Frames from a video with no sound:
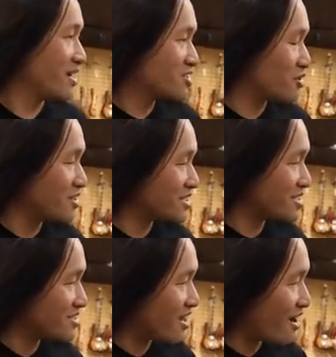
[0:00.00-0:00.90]
So this
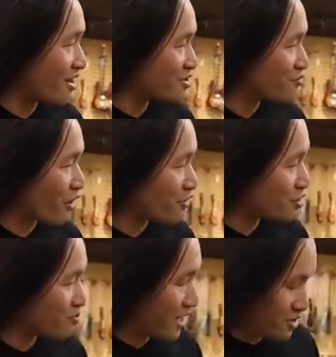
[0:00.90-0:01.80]
guitar is very
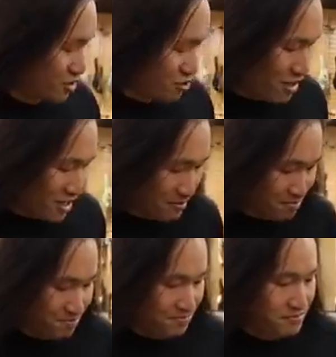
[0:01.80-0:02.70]
special. Um,